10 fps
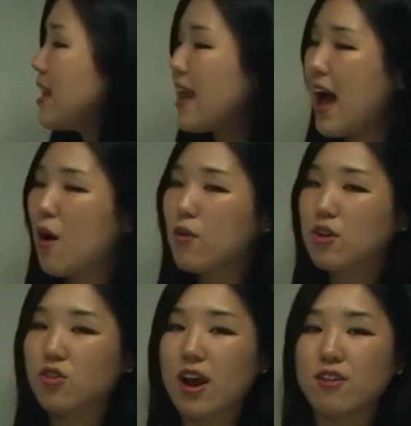Now I
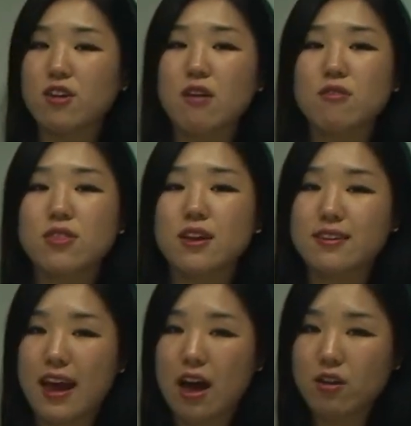want to change everything
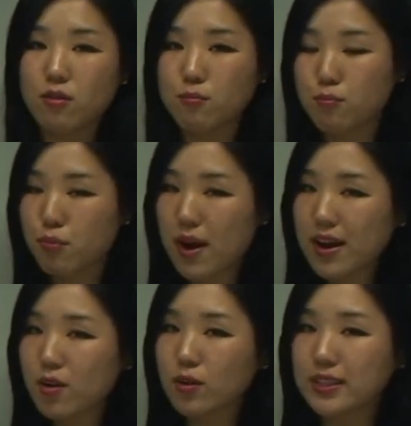down,
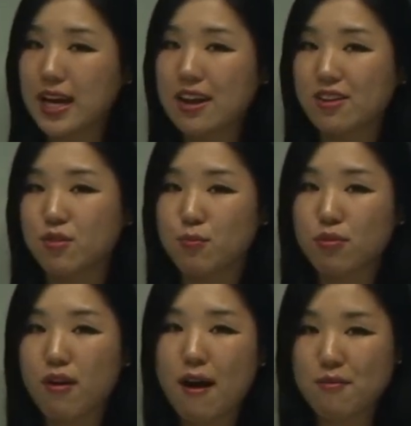break it all down into
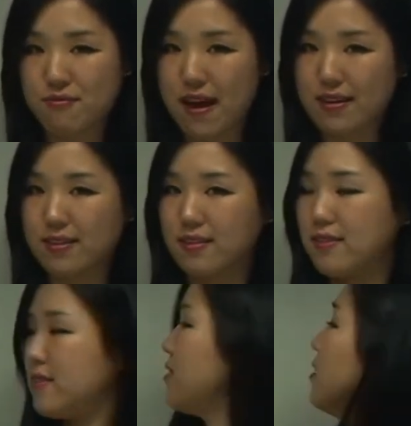prime
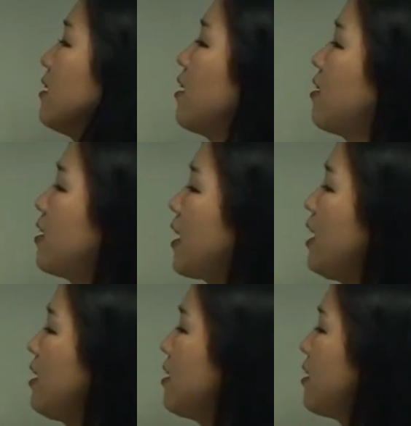factors.
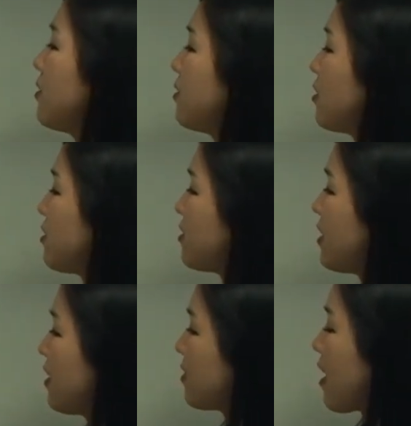Okay, so
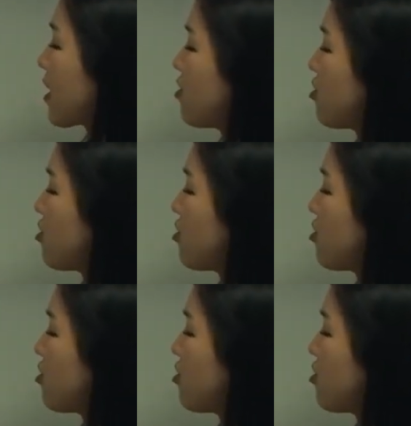six, I can